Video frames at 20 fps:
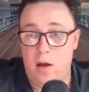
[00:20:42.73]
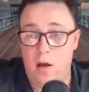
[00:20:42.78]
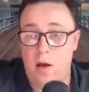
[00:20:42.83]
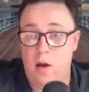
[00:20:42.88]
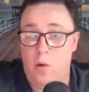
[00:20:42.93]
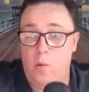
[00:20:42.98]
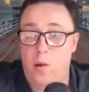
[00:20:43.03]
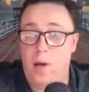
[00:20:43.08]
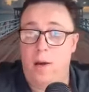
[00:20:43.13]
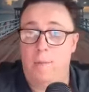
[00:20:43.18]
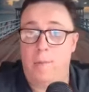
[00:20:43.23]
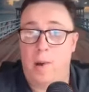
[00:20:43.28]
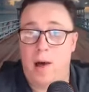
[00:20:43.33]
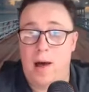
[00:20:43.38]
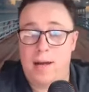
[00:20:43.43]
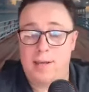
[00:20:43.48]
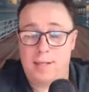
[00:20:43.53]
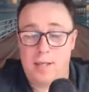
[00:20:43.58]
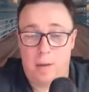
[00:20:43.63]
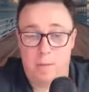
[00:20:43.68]
We apply
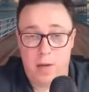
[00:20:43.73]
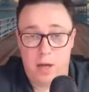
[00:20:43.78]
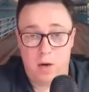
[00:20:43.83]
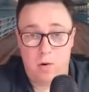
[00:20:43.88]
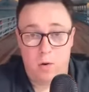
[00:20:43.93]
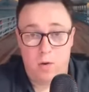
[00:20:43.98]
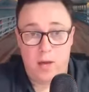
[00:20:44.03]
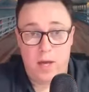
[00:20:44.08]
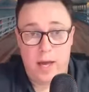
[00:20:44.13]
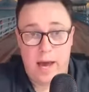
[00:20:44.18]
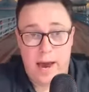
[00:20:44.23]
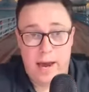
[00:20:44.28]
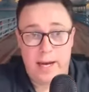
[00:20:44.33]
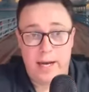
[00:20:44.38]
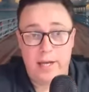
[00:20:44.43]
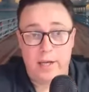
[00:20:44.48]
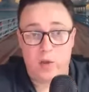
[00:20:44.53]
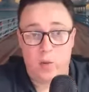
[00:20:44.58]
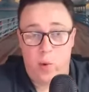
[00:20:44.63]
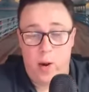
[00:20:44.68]
something called the
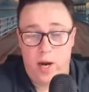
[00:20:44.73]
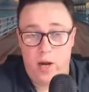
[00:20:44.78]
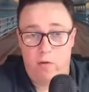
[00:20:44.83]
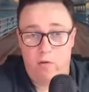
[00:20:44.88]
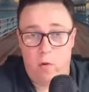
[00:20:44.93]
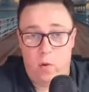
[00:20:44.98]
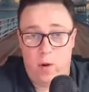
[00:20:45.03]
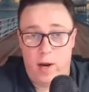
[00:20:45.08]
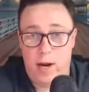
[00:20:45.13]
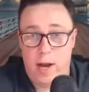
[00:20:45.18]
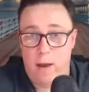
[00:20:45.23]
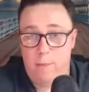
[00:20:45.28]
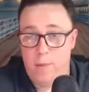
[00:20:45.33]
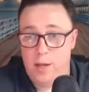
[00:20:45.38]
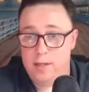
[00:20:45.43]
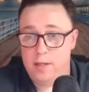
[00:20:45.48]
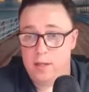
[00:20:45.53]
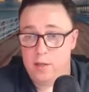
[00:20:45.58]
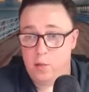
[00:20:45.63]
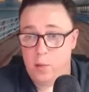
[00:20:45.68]
80-20 rule in our
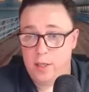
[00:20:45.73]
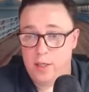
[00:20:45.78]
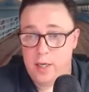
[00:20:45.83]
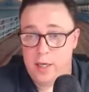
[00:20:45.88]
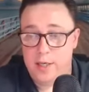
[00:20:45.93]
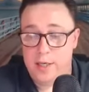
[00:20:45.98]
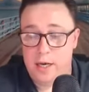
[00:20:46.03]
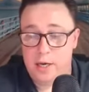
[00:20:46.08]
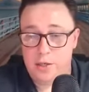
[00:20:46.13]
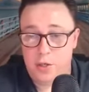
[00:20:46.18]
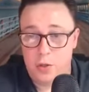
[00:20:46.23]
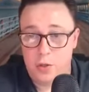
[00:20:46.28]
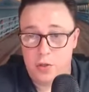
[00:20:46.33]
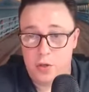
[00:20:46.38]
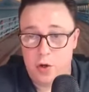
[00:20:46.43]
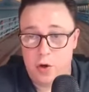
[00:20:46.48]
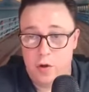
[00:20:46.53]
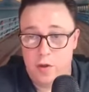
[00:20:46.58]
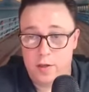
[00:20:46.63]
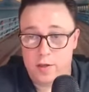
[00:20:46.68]
business. We teach our students to do
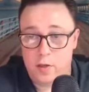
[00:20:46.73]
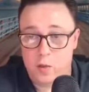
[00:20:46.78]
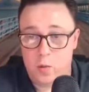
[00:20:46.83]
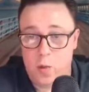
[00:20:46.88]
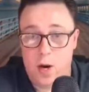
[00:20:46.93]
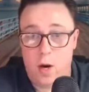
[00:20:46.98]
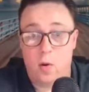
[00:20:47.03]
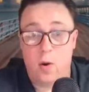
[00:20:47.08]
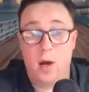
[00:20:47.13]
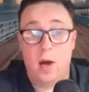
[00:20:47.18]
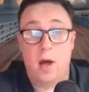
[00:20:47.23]
this as well.